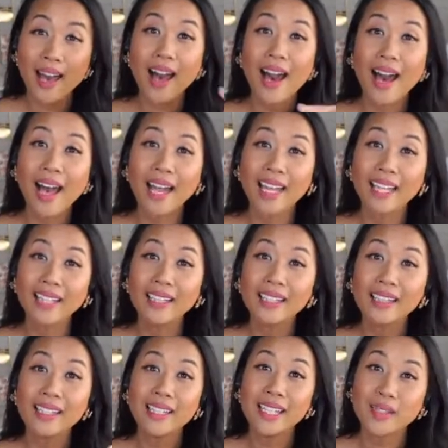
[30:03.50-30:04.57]
I link
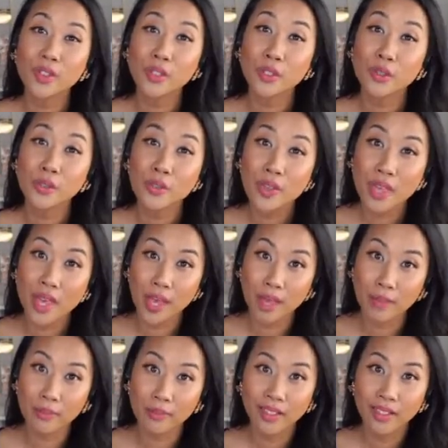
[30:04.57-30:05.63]
back to them.
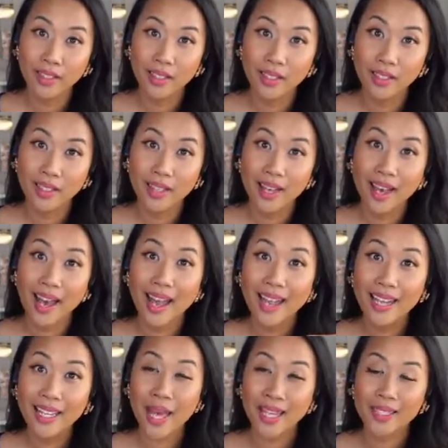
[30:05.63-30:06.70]

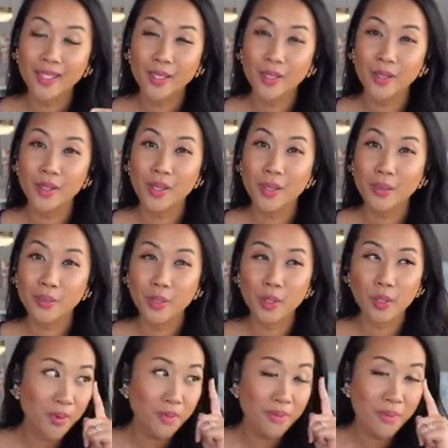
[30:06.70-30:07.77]
So
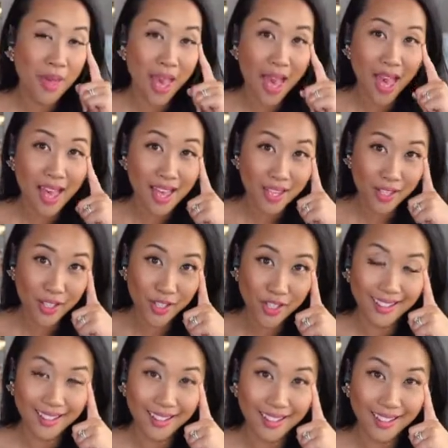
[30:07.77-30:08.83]
just imagine
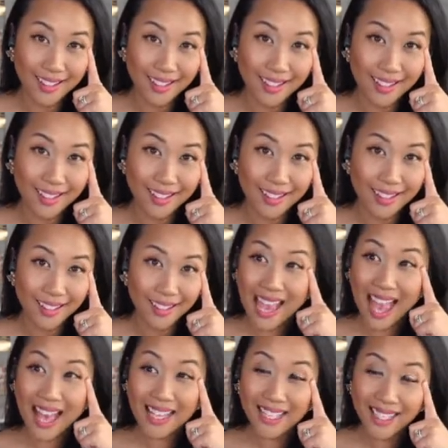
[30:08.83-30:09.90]
the
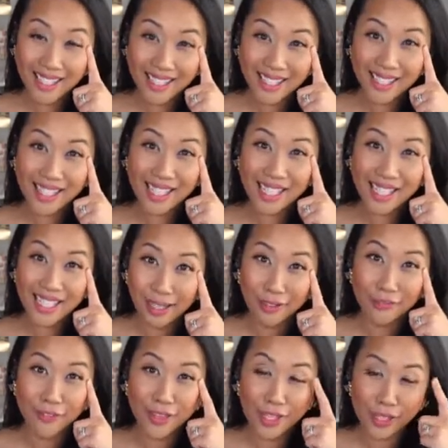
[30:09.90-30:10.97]
SEO
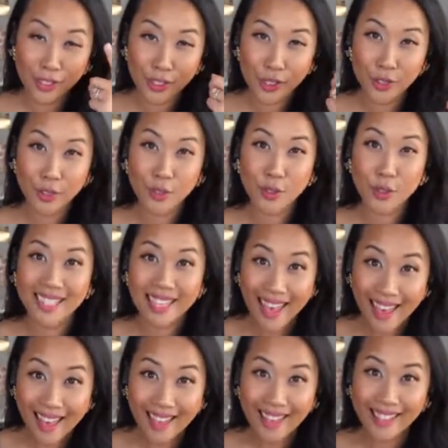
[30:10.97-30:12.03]
love that you're going to
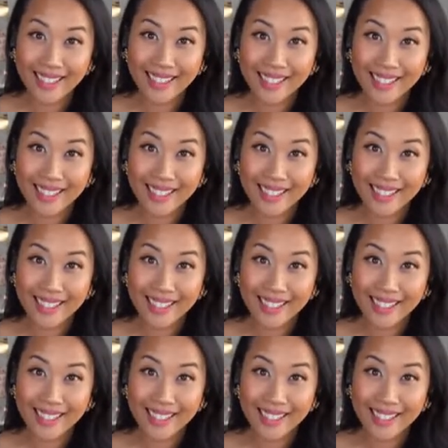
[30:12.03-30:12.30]
get